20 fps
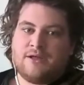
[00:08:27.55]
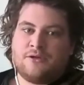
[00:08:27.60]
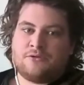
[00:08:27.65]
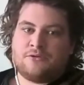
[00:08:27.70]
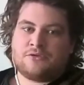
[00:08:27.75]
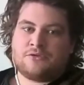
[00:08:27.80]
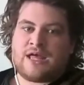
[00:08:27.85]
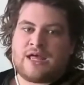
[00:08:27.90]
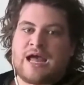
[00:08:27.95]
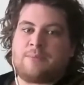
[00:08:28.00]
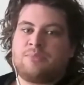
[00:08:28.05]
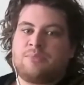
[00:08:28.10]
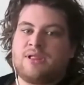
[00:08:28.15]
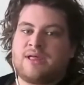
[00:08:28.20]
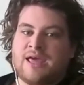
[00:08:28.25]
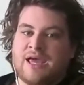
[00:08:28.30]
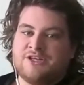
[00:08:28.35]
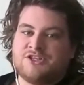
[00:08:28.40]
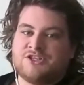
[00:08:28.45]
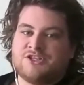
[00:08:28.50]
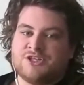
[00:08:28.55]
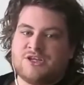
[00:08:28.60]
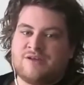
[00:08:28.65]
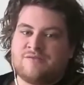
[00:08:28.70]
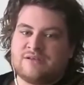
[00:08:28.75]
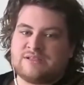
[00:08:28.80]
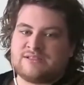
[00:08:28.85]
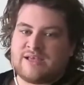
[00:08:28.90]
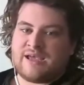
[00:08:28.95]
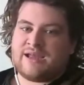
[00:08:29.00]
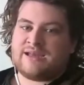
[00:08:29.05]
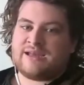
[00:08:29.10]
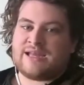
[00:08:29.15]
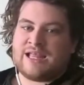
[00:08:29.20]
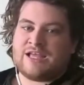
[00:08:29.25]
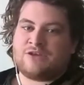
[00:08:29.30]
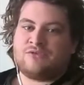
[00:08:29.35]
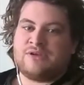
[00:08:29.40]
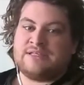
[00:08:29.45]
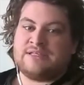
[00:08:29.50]
through the application of a psychedelic
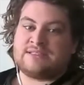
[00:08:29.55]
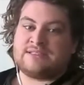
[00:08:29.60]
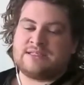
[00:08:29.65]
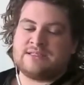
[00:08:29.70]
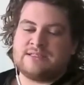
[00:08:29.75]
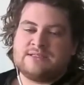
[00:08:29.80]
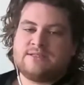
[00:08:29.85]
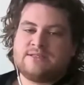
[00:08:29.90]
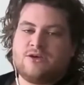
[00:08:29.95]
reason,